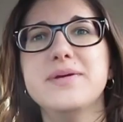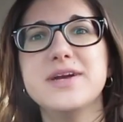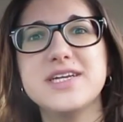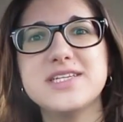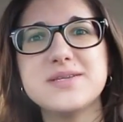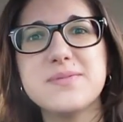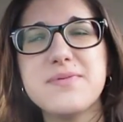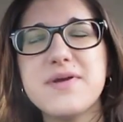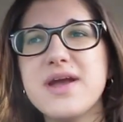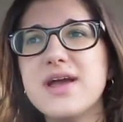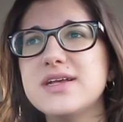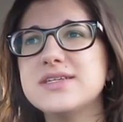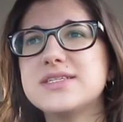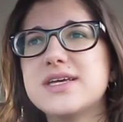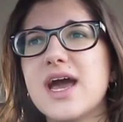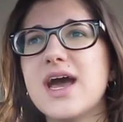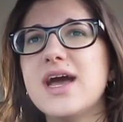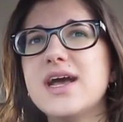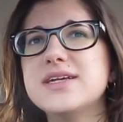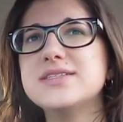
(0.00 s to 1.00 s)
Big surprise,
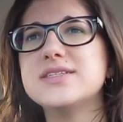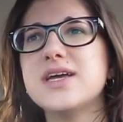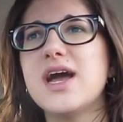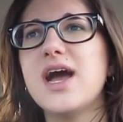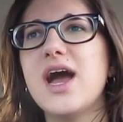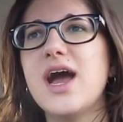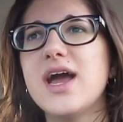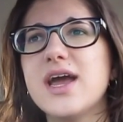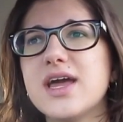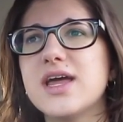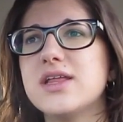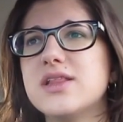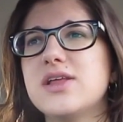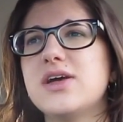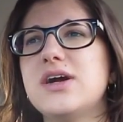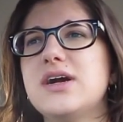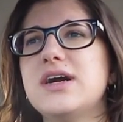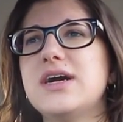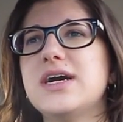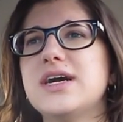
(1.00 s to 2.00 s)
guys! I got
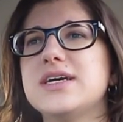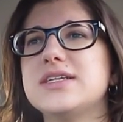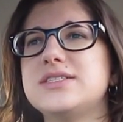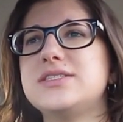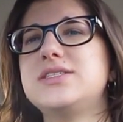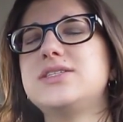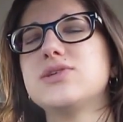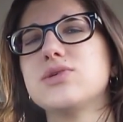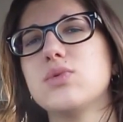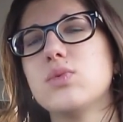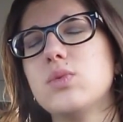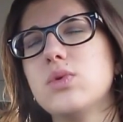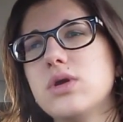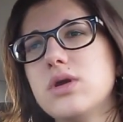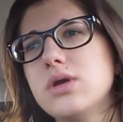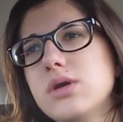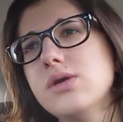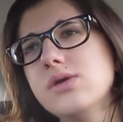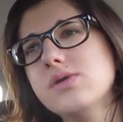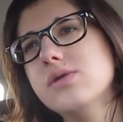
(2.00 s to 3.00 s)
lost!
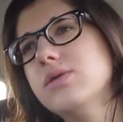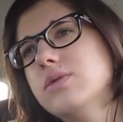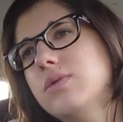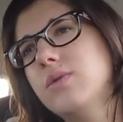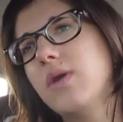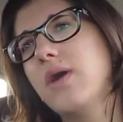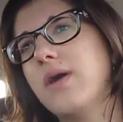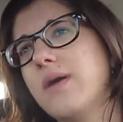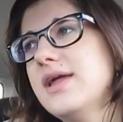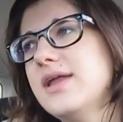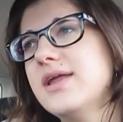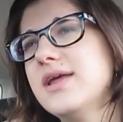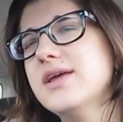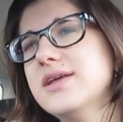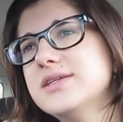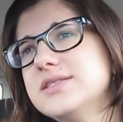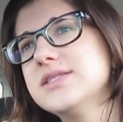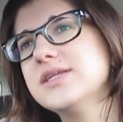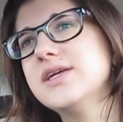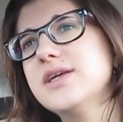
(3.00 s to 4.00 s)
Woo! It
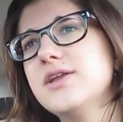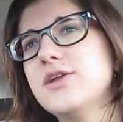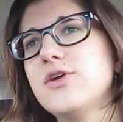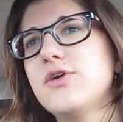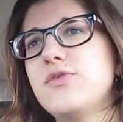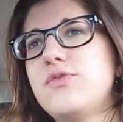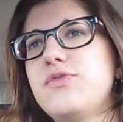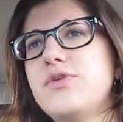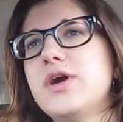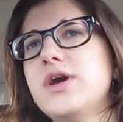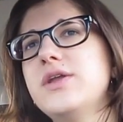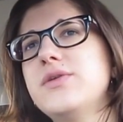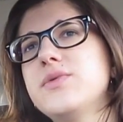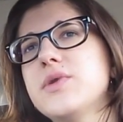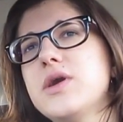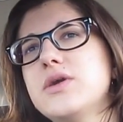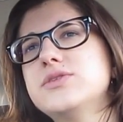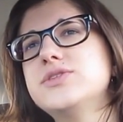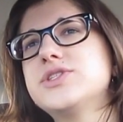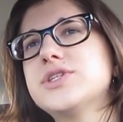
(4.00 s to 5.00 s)
isn't a fun
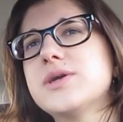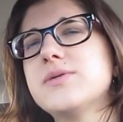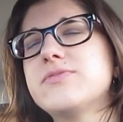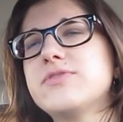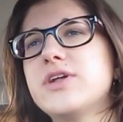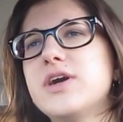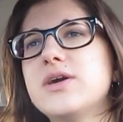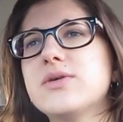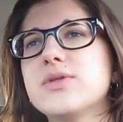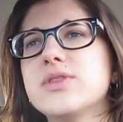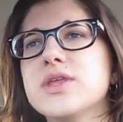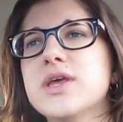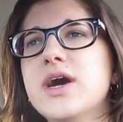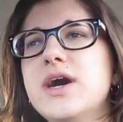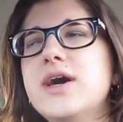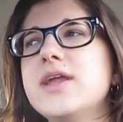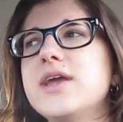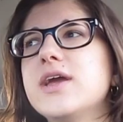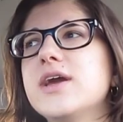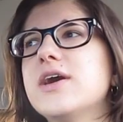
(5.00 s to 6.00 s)
road trip vlog with
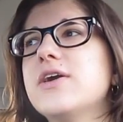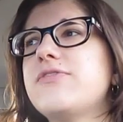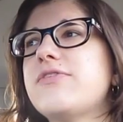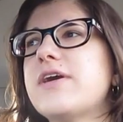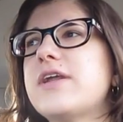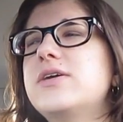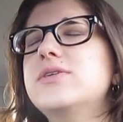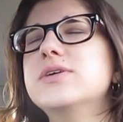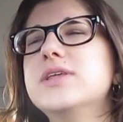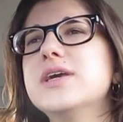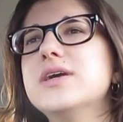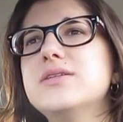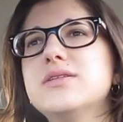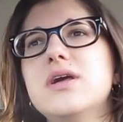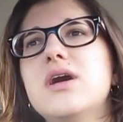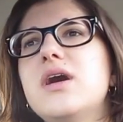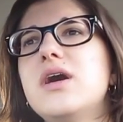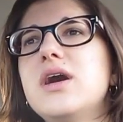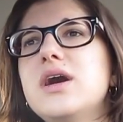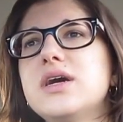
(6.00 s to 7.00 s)
Nadia if I don't get
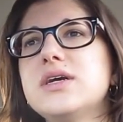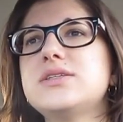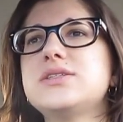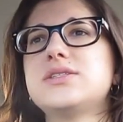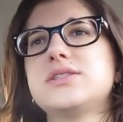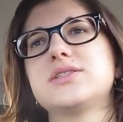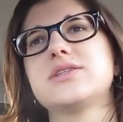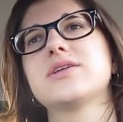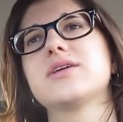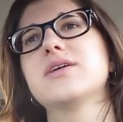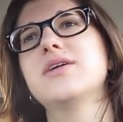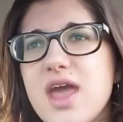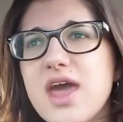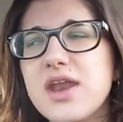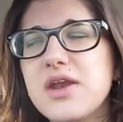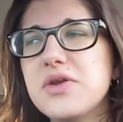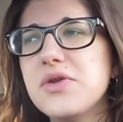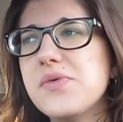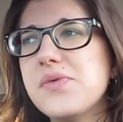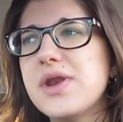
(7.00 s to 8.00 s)
lost. I
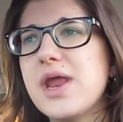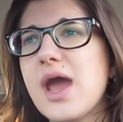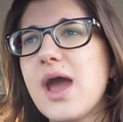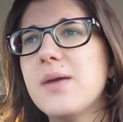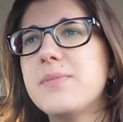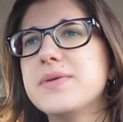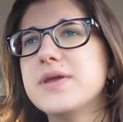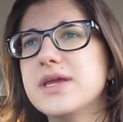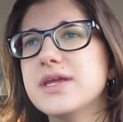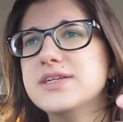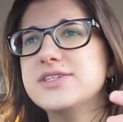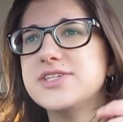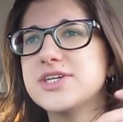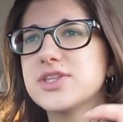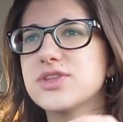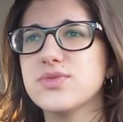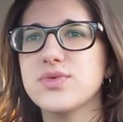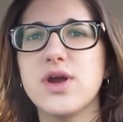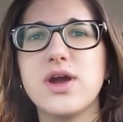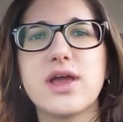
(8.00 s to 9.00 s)
don't know what happened,
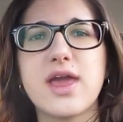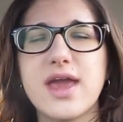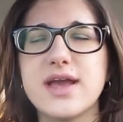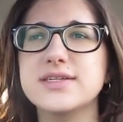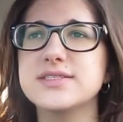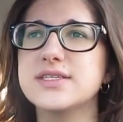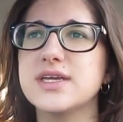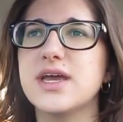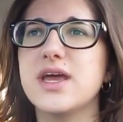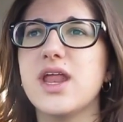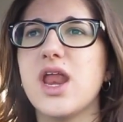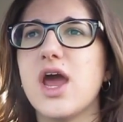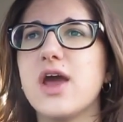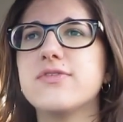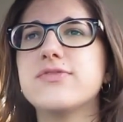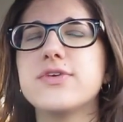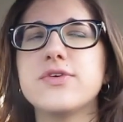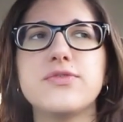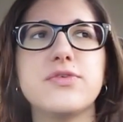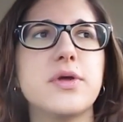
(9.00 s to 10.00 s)
took the wrong exit
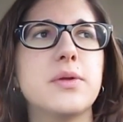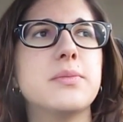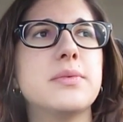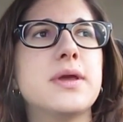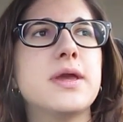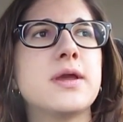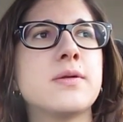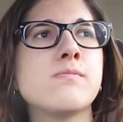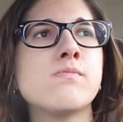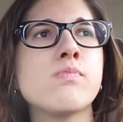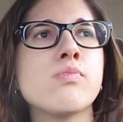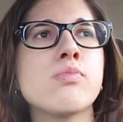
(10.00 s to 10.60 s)
after filming